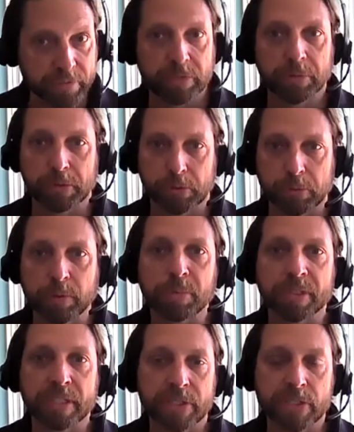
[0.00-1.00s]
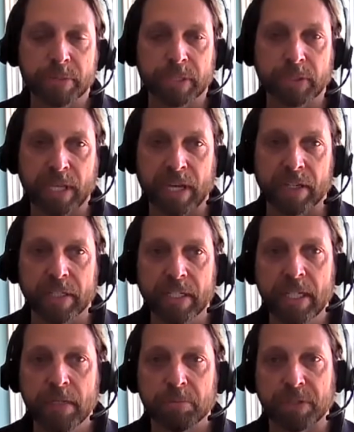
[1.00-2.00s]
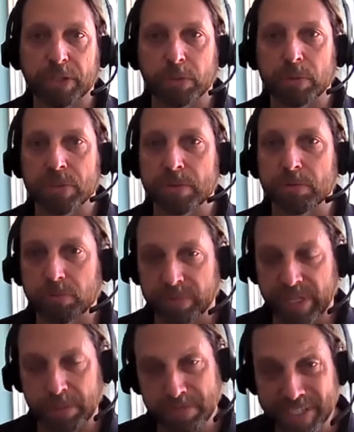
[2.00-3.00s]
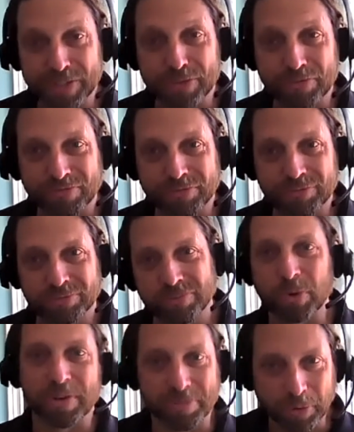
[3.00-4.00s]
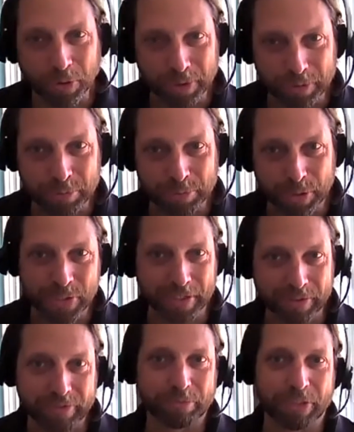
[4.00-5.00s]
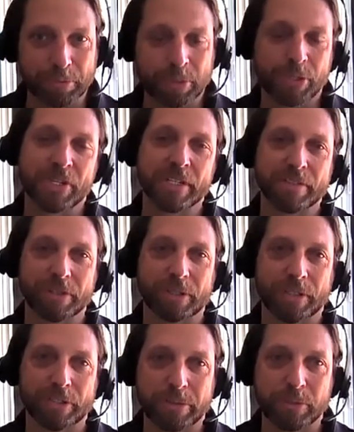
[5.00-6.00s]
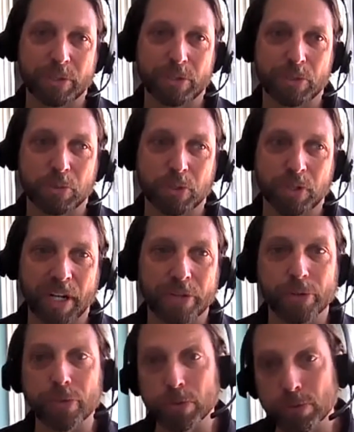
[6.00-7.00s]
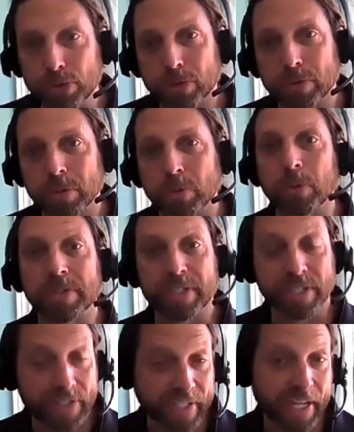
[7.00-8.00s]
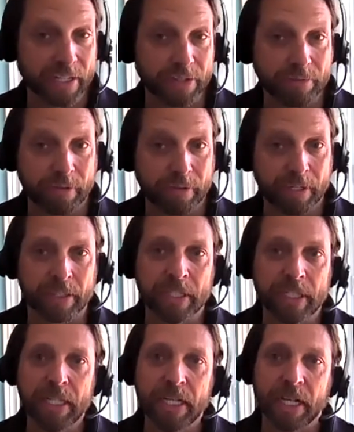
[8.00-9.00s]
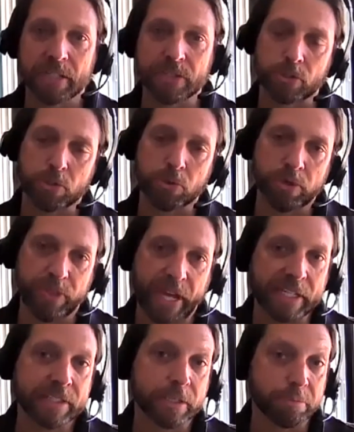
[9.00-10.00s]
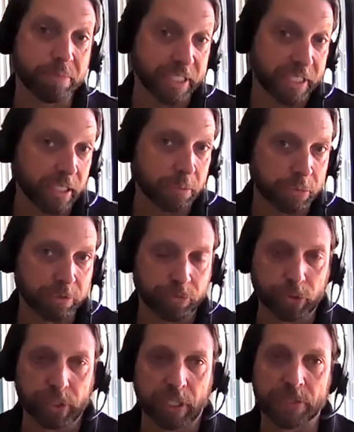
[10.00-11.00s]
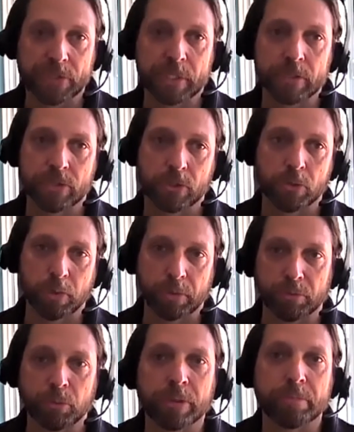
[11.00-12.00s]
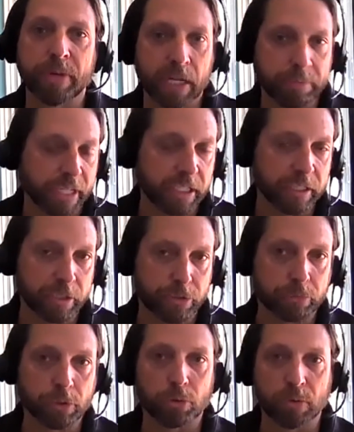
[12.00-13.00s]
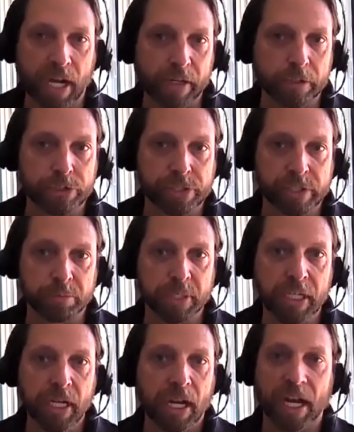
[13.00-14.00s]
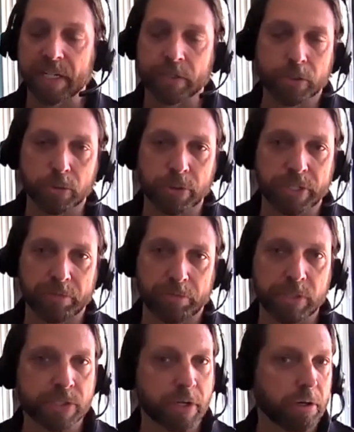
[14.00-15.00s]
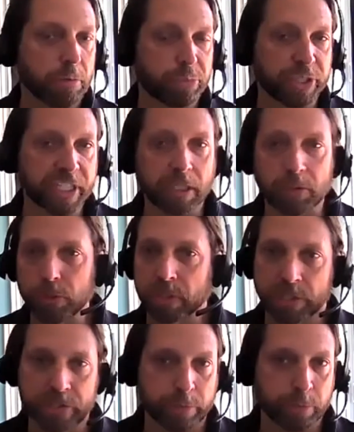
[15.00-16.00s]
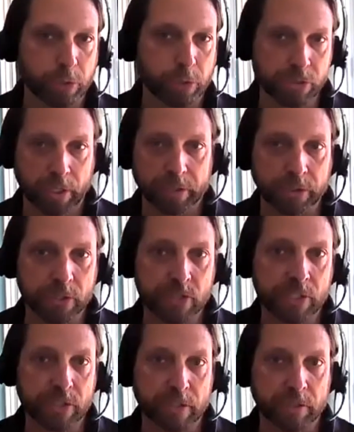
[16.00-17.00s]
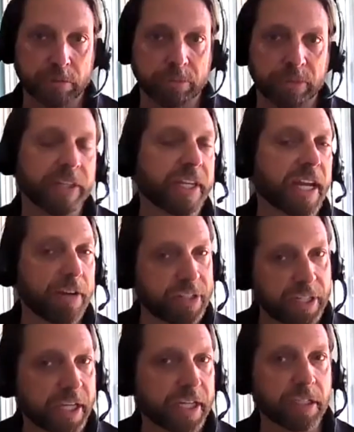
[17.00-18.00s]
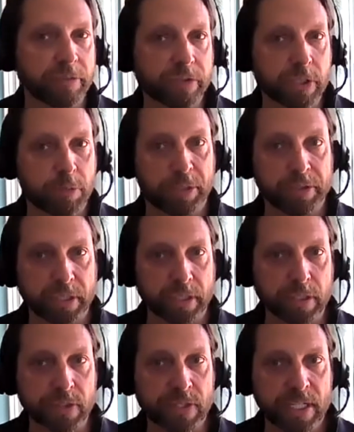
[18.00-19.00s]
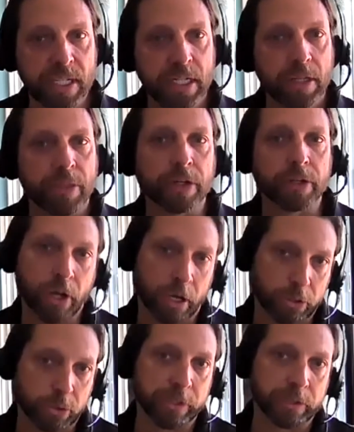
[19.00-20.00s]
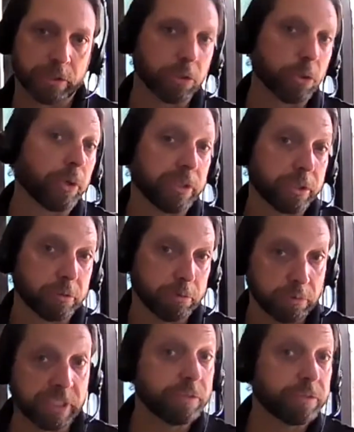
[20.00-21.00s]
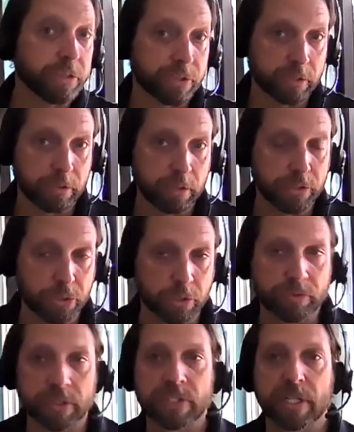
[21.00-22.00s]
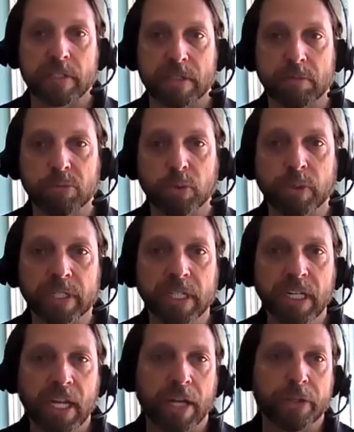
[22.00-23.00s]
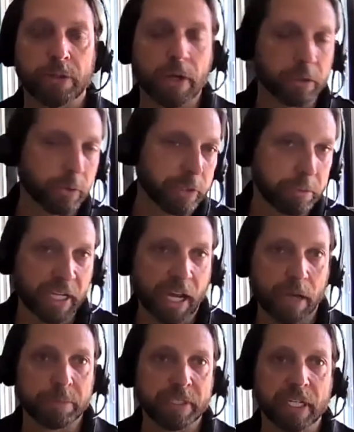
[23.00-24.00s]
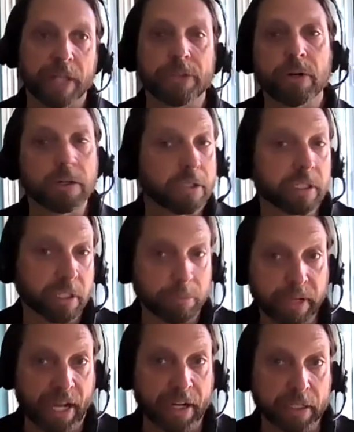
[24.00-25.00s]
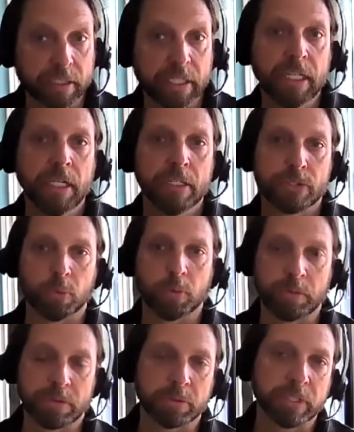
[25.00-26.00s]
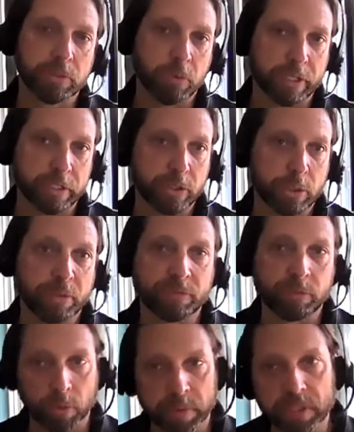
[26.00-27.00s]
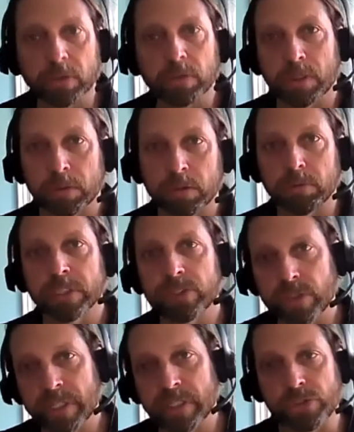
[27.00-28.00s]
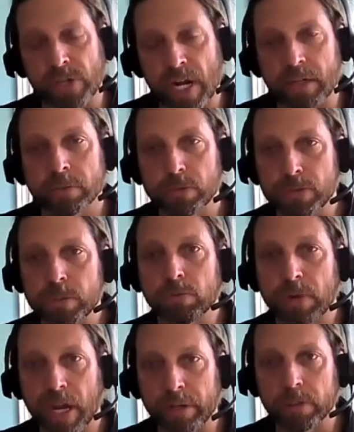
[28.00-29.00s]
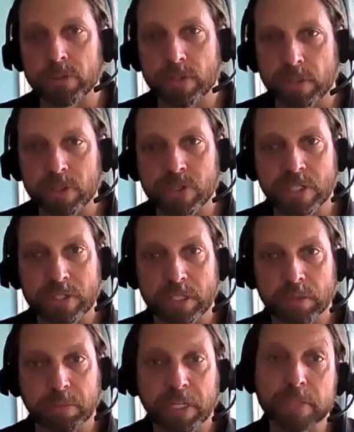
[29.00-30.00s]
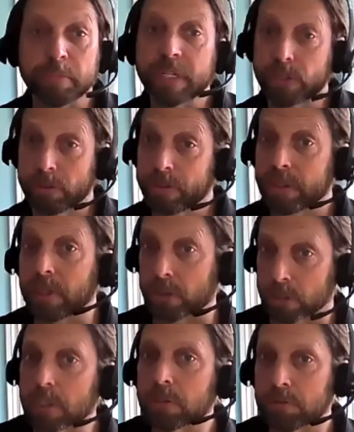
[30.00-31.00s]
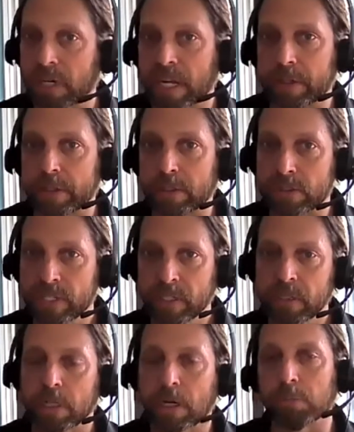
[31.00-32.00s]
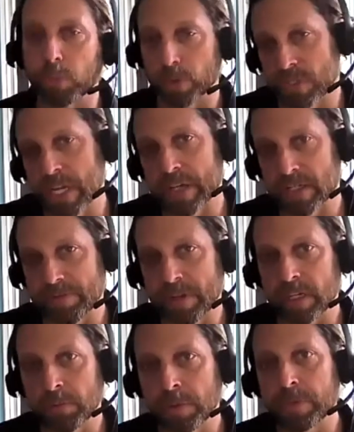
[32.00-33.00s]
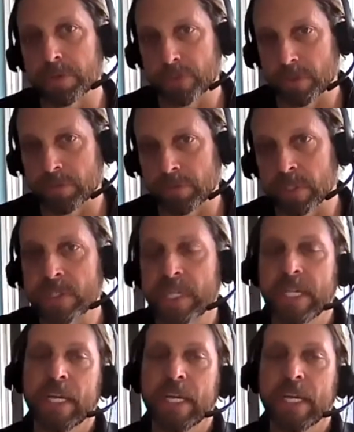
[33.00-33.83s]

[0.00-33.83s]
We were pleased about that. But that means 44% of our customers were either neutral or dissatisfied. And so that's a big number for us. And so with my mandate to grow ridership, I know that if we start bringing new customers onto the system and they have a negative experience, they're going to leave the service at some point, and they're not going to be happy, and they're not going to come back. So what we really want to do before we go out and really trying to attract those new riders to the system is make sure that our current riders are more satisfied with the service.